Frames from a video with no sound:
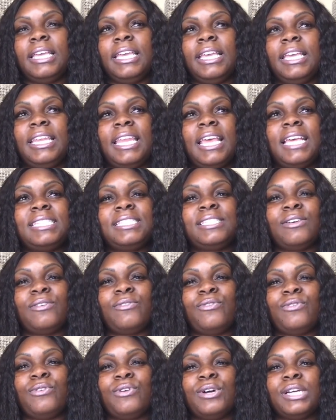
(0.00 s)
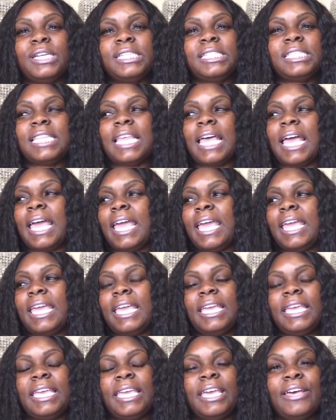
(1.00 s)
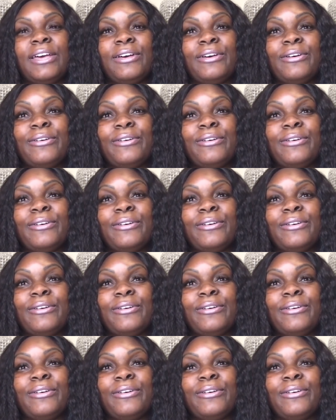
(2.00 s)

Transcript: And that's the force, like, yo,